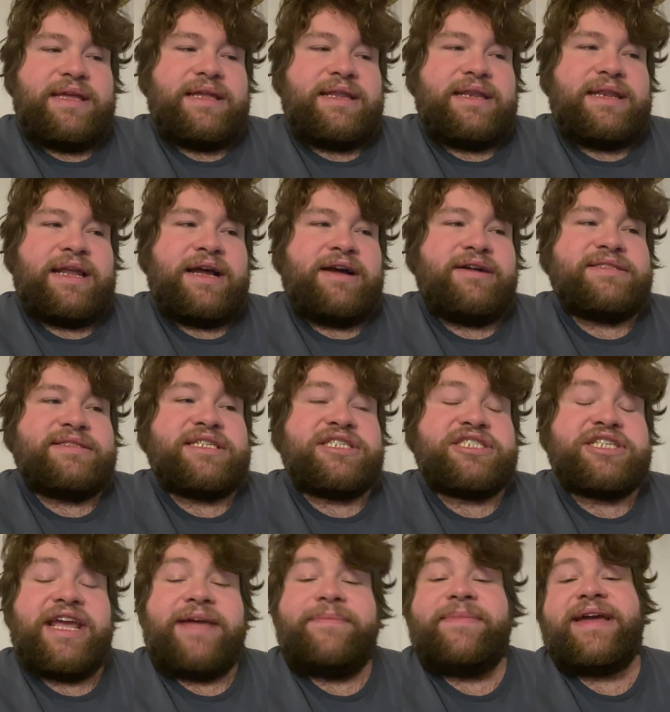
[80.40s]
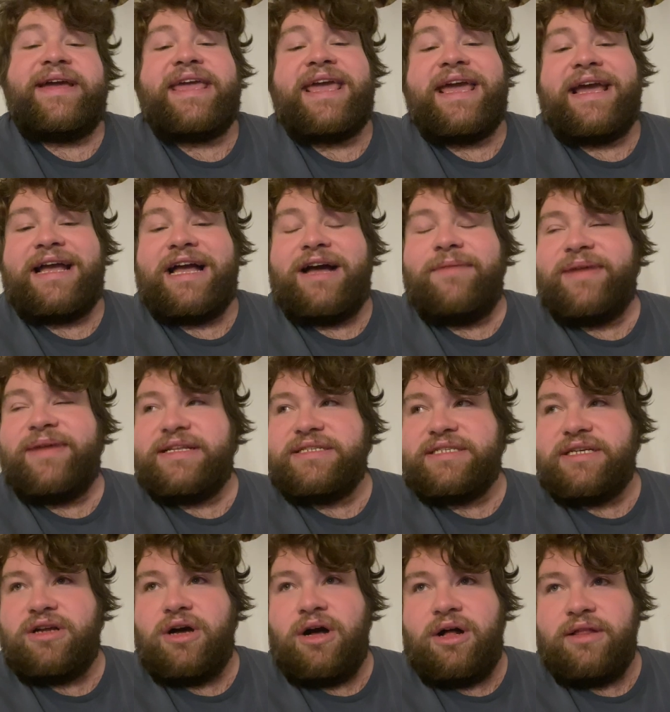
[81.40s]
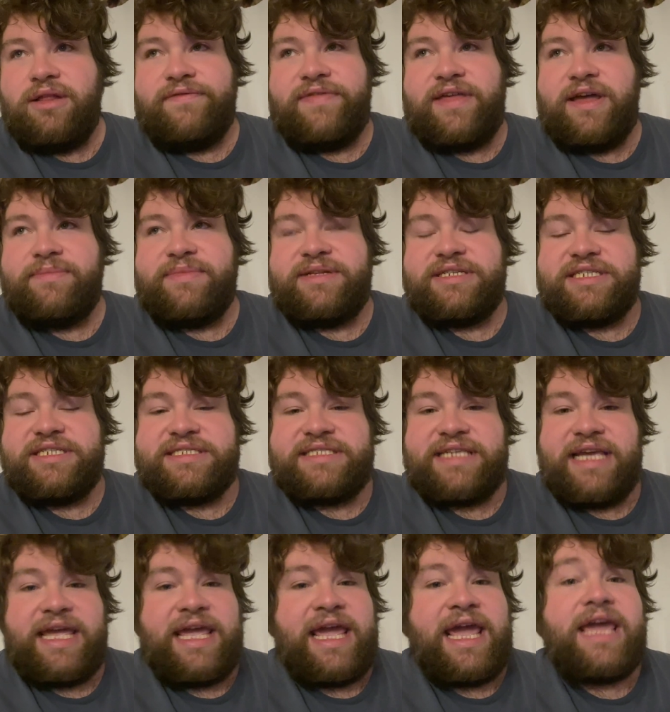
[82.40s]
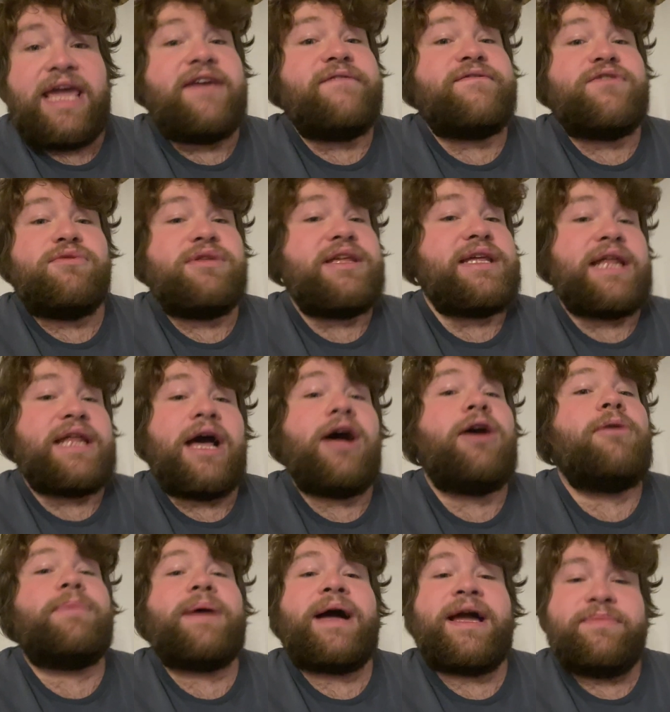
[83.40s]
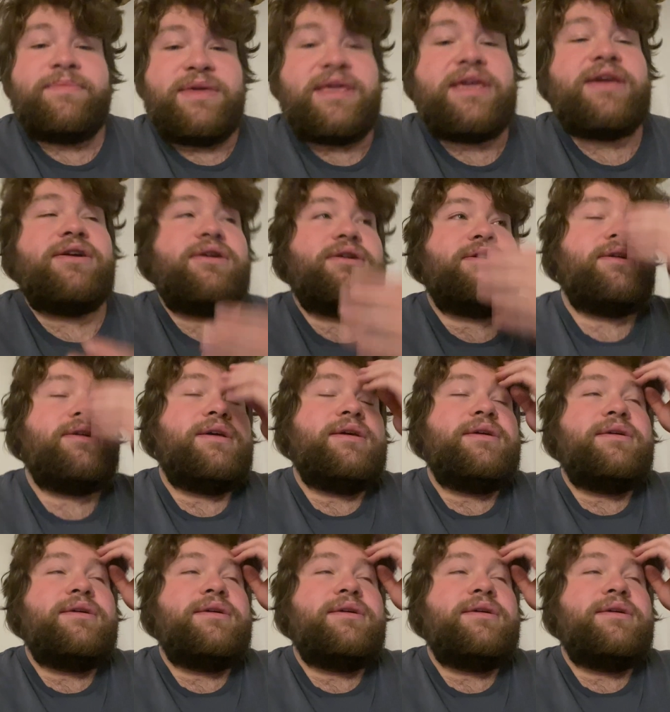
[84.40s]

Now, it's a shame I can't comment on all of them and just say, hey, if you need help, I'm here.